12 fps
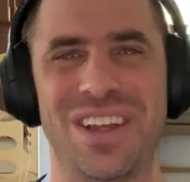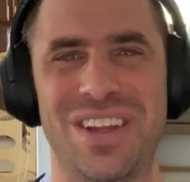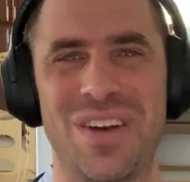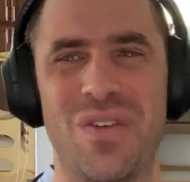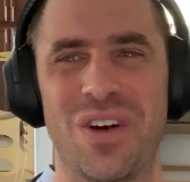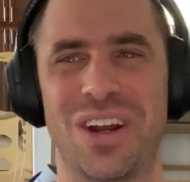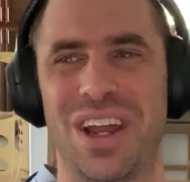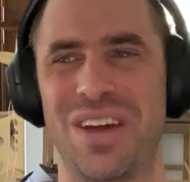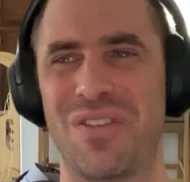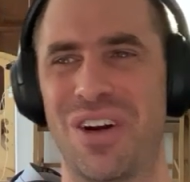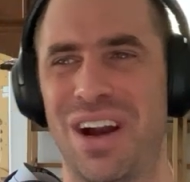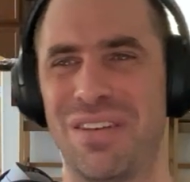it didn't work
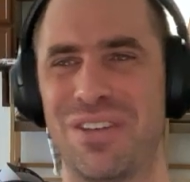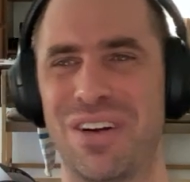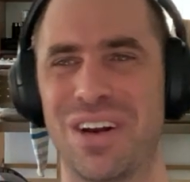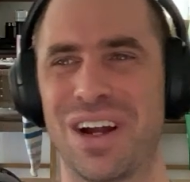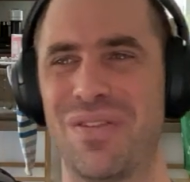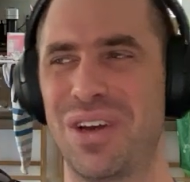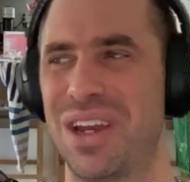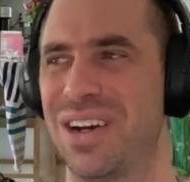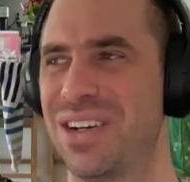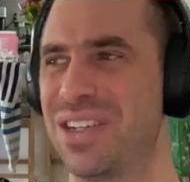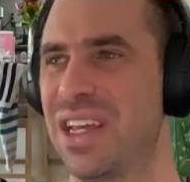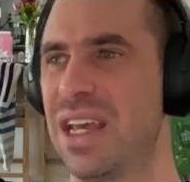anymore after a couple
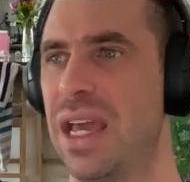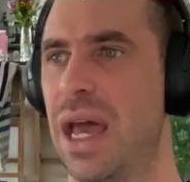years.